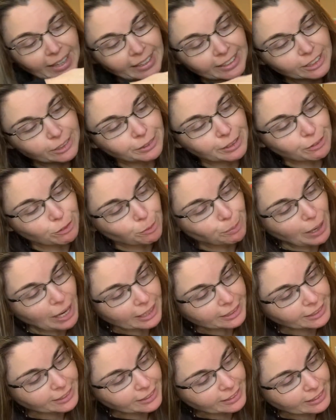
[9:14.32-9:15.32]
so we have a
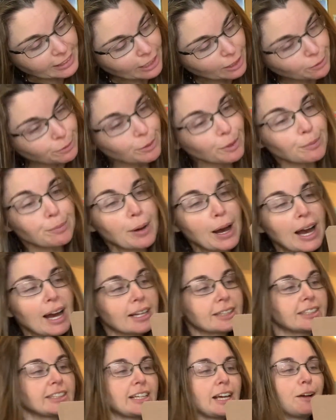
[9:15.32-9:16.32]
box inside of a
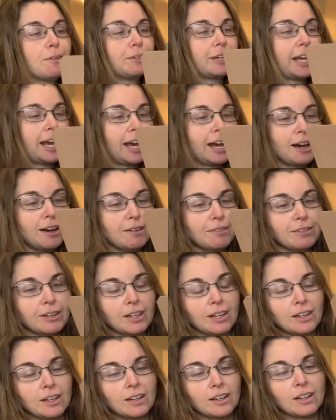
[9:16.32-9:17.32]
box, and we have
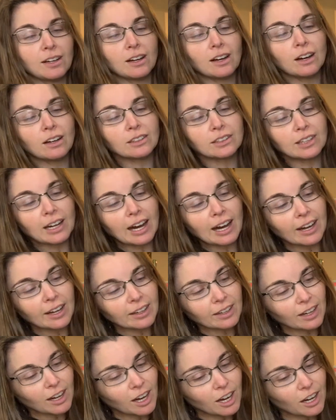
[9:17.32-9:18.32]
a
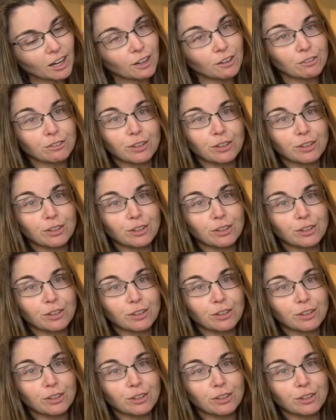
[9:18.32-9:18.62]
lot of